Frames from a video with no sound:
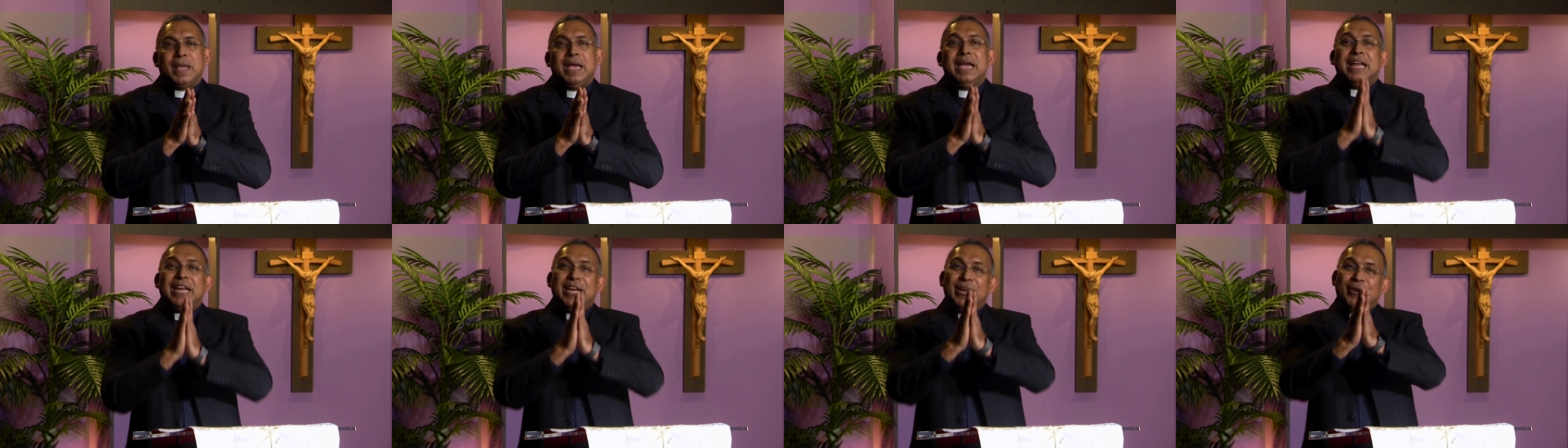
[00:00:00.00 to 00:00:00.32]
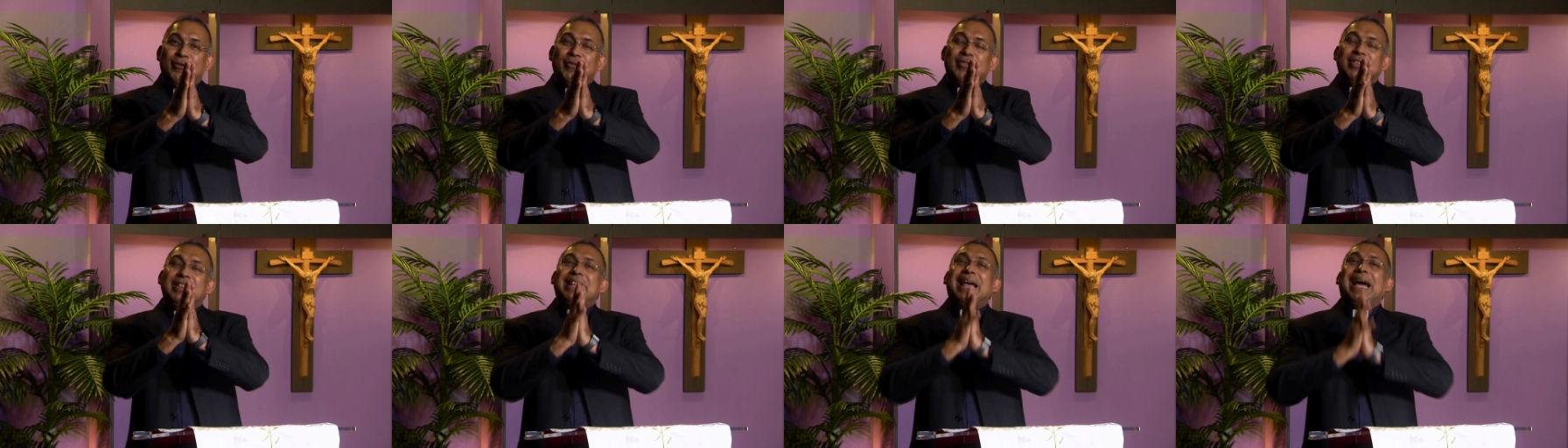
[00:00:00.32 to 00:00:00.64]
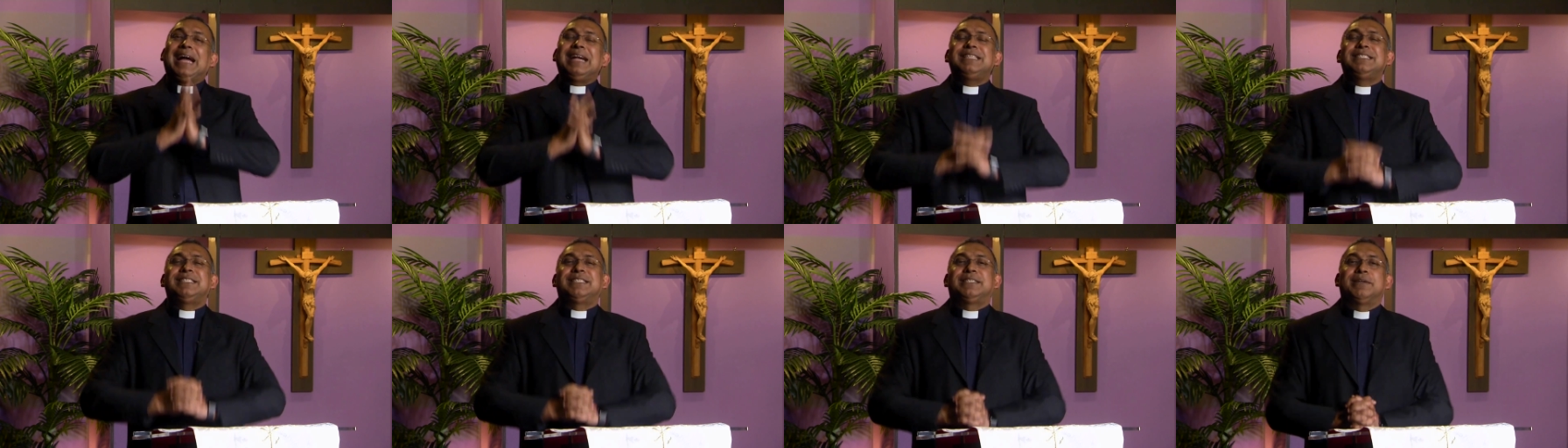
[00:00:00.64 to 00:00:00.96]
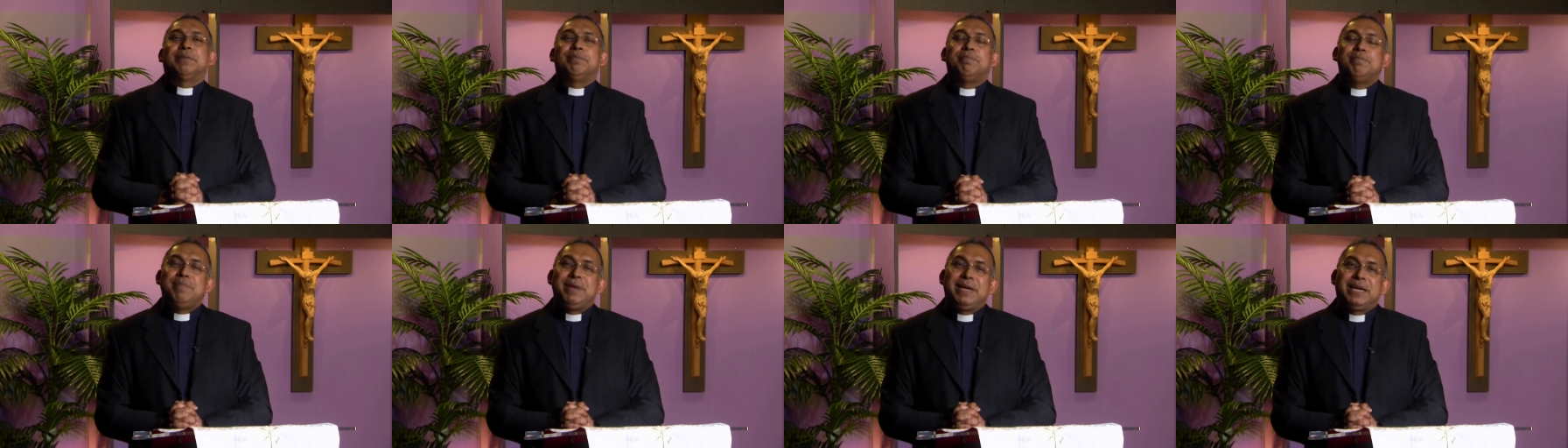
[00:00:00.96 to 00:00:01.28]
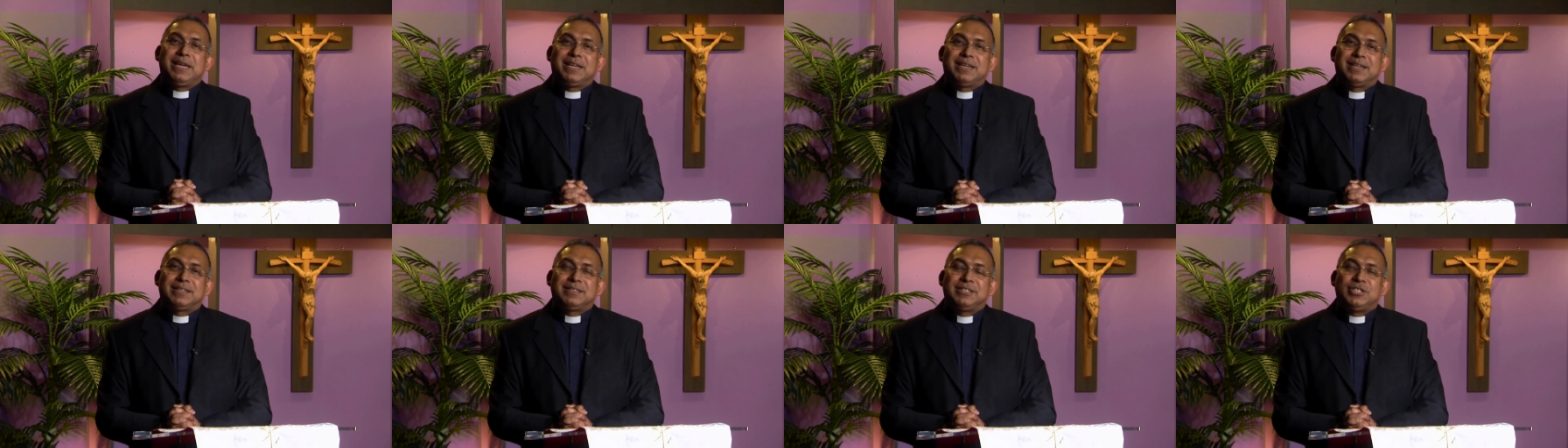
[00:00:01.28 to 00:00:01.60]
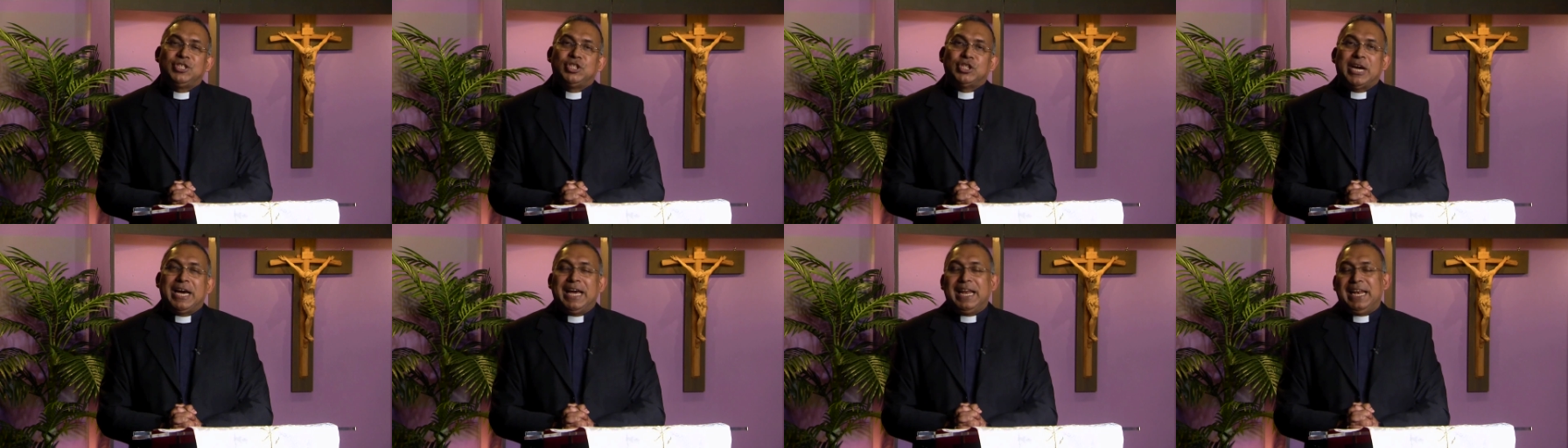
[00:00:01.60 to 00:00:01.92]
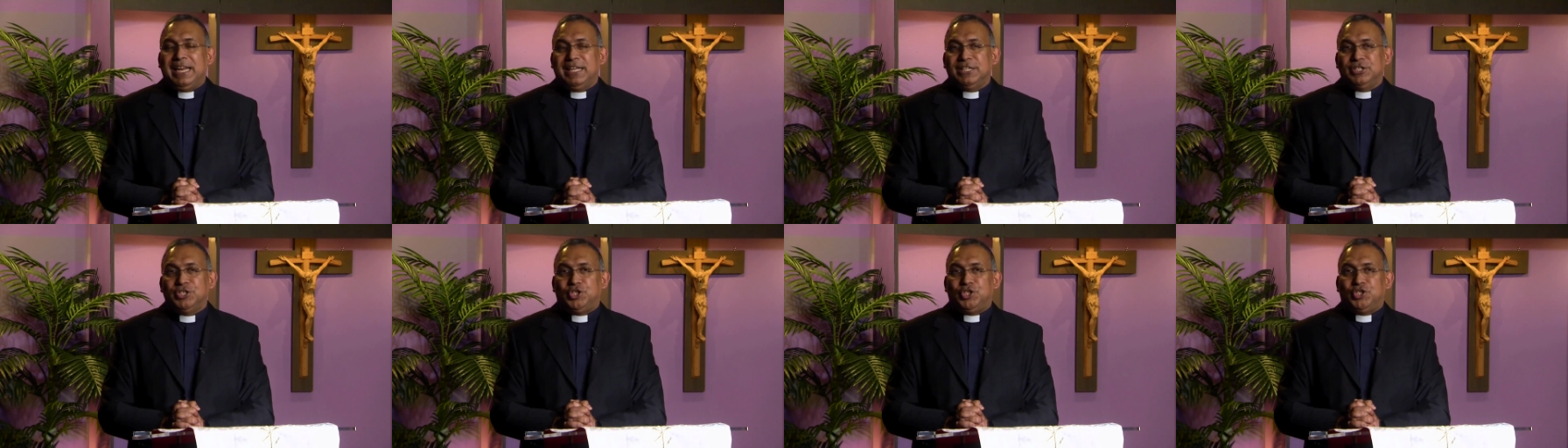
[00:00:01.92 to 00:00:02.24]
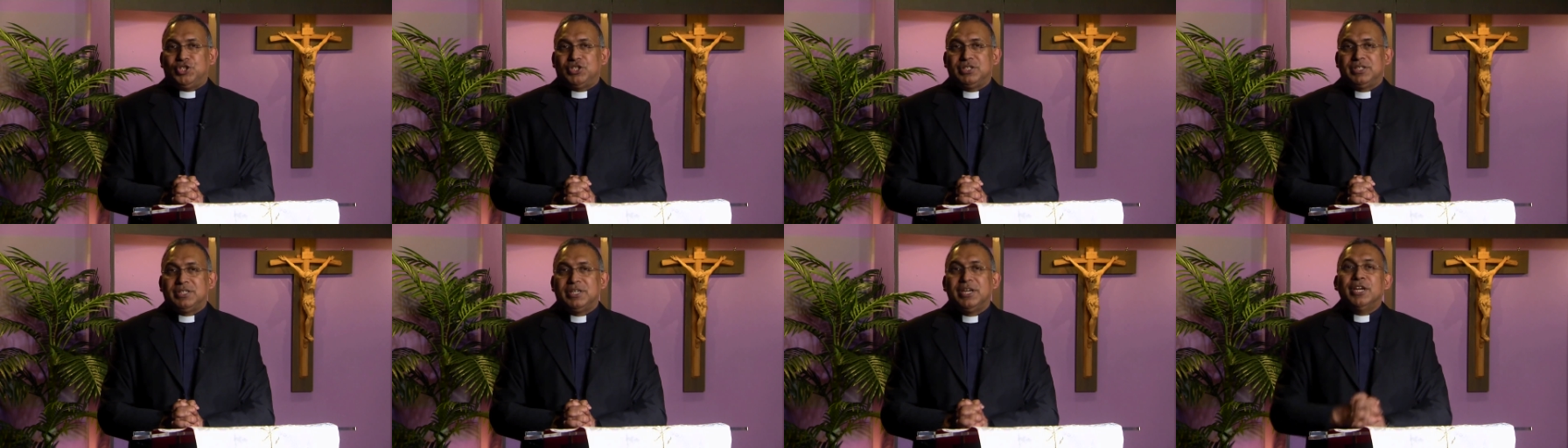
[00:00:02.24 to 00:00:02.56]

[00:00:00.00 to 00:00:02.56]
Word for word: Now, that's a big challenge